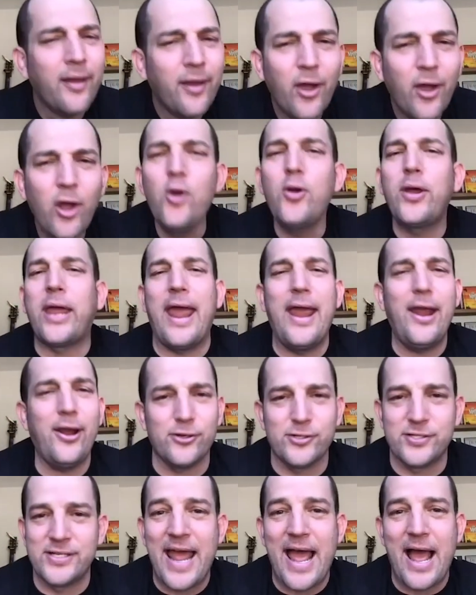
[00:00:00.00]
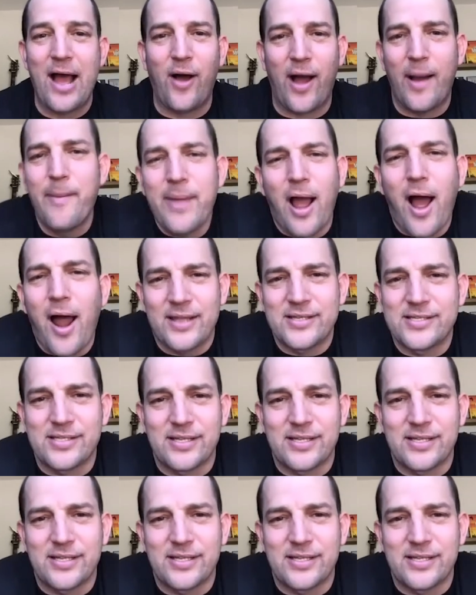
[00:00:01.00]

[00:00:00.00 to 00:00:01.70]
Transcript: who cares now? I mean, honestly.